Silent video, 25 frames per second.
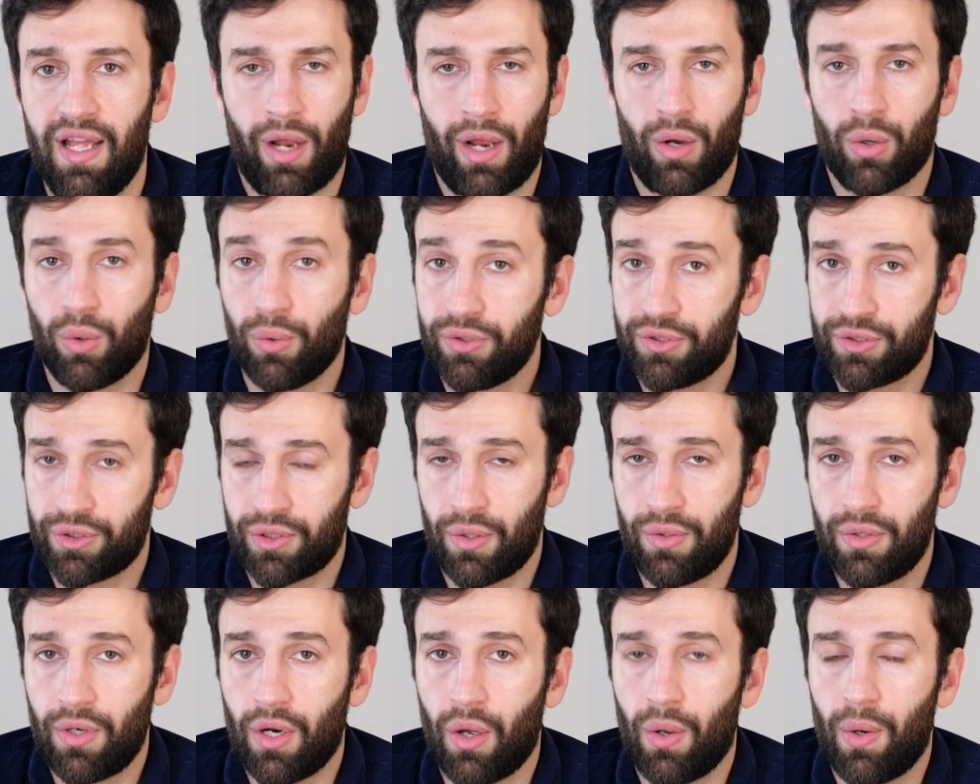And I
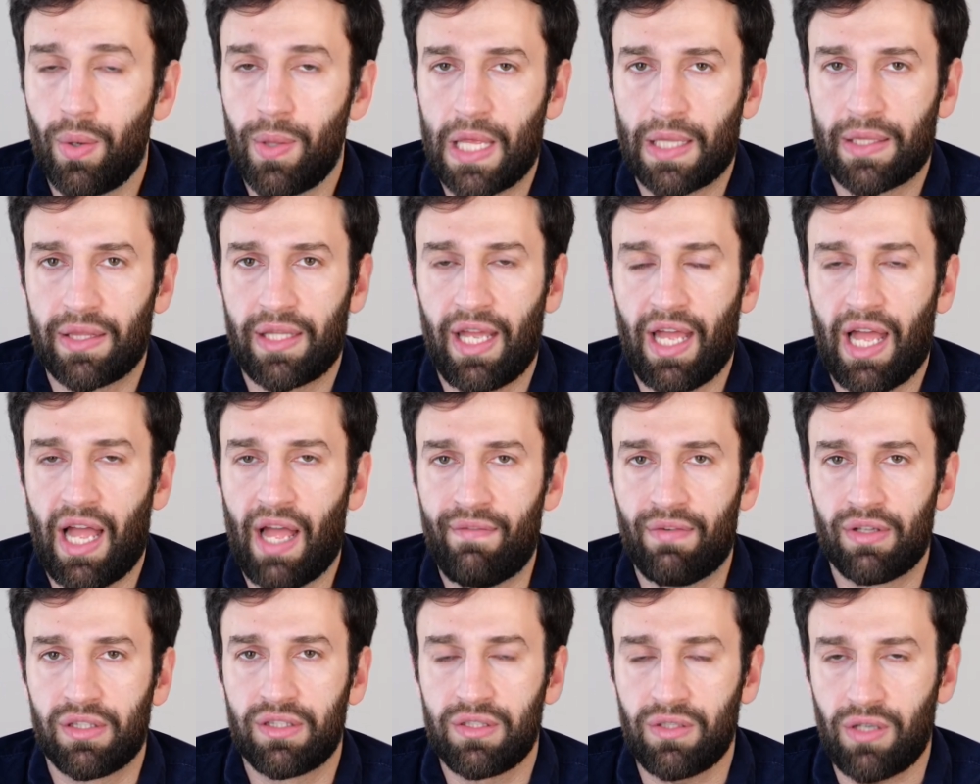also know that they
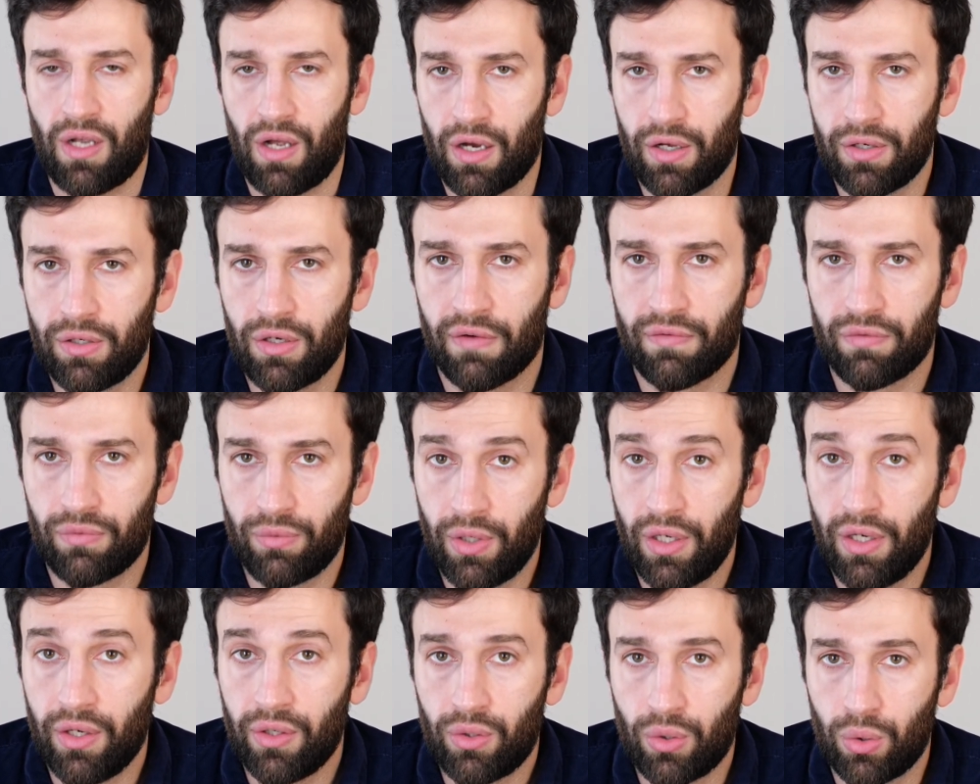have a ton of
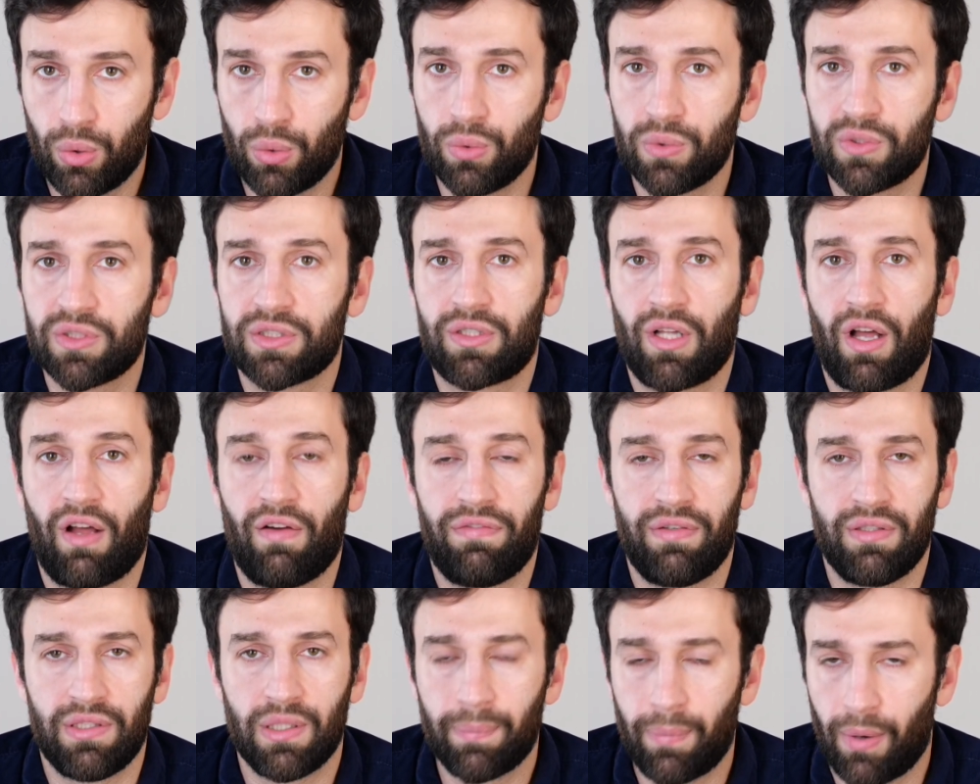really cool
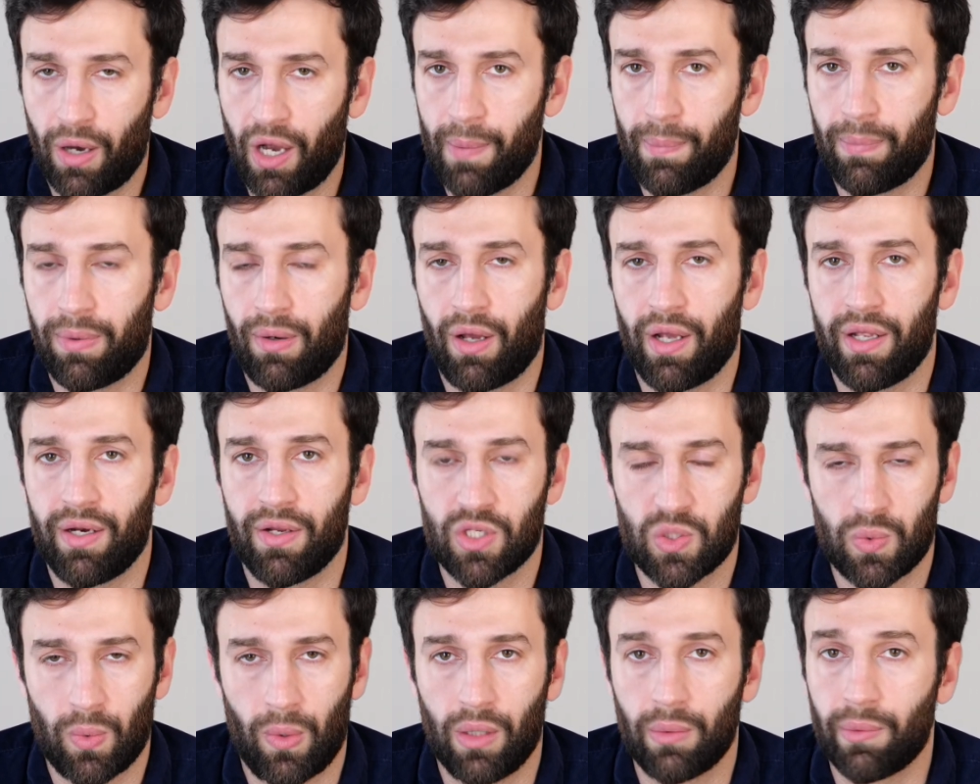stuff in the pipeline
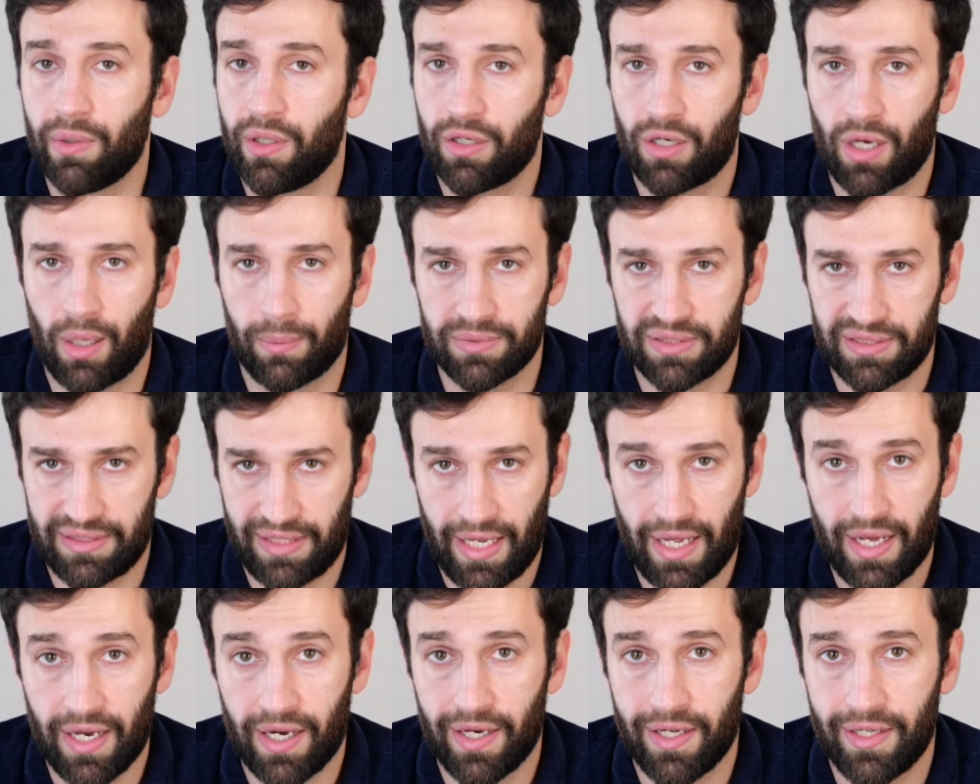as well when it comes
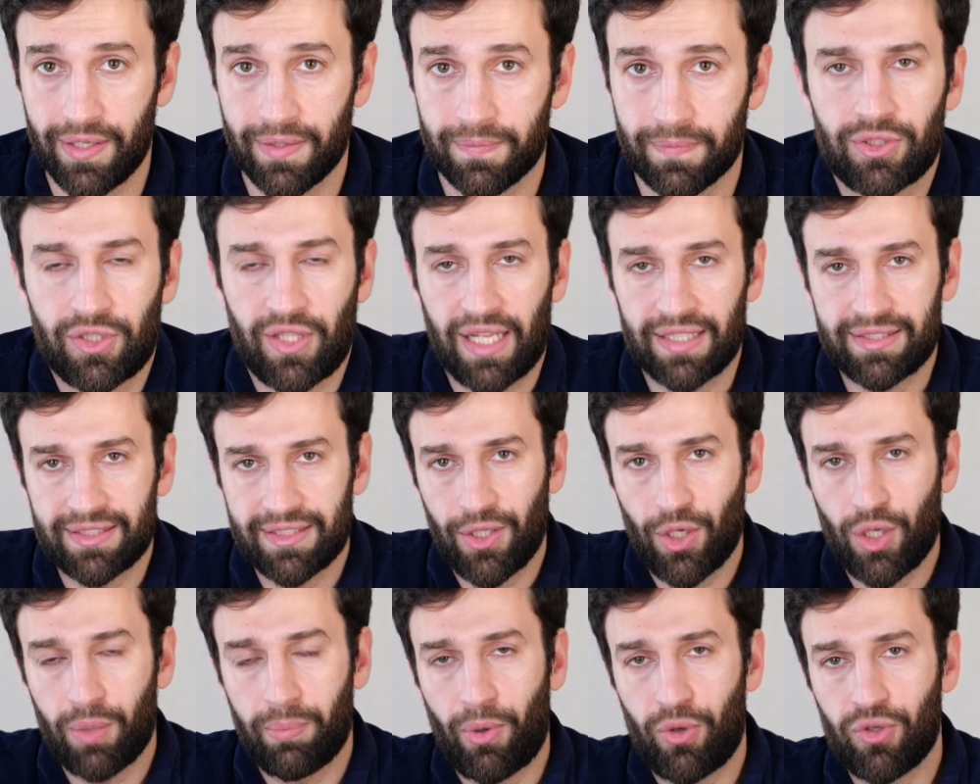to AI. So
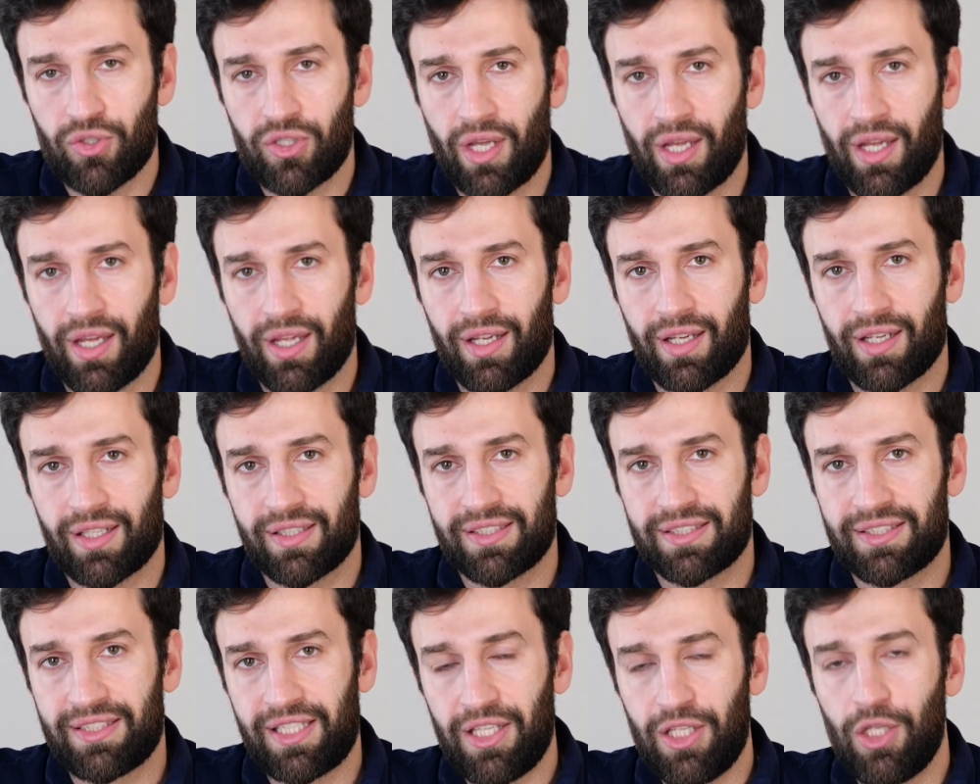that's it on Mosaic.
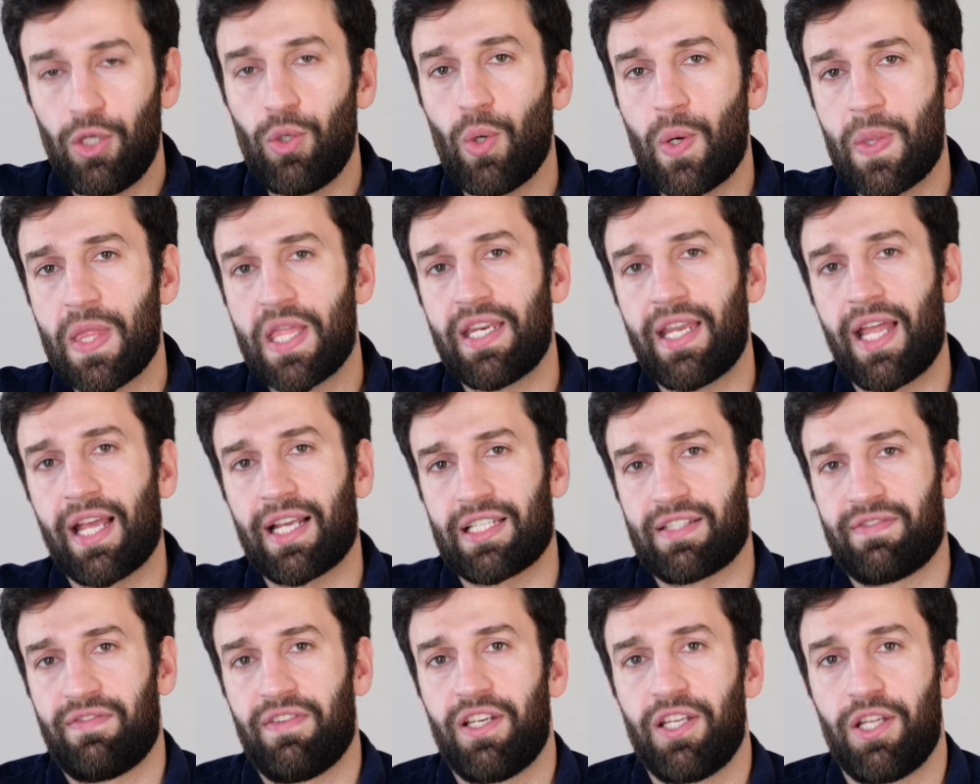See you in the
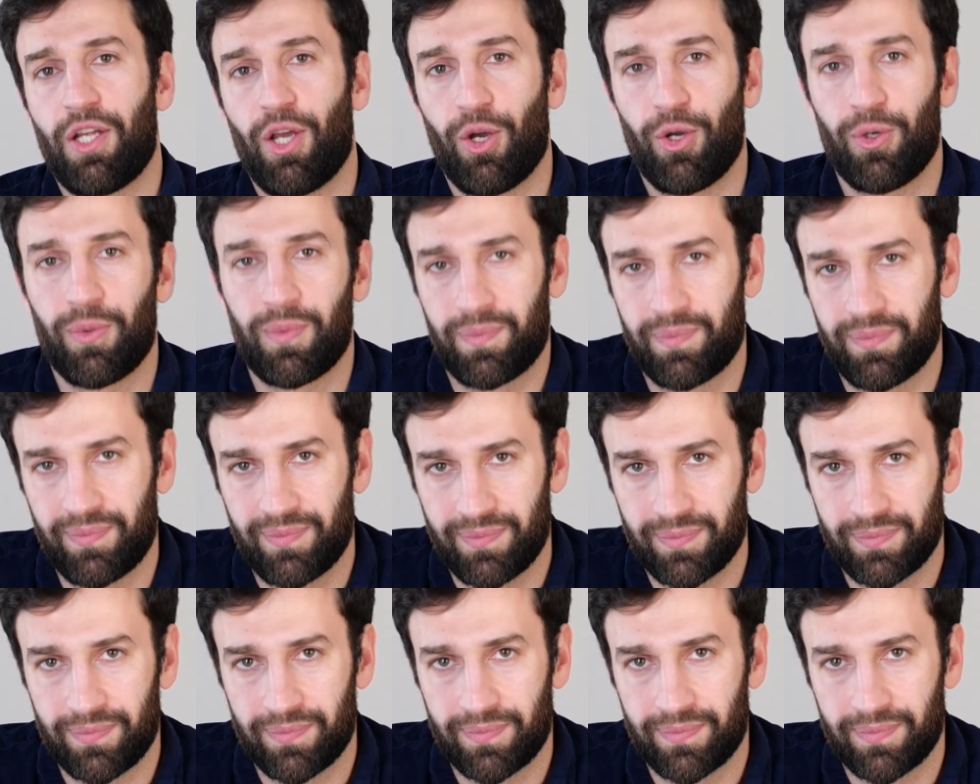next video.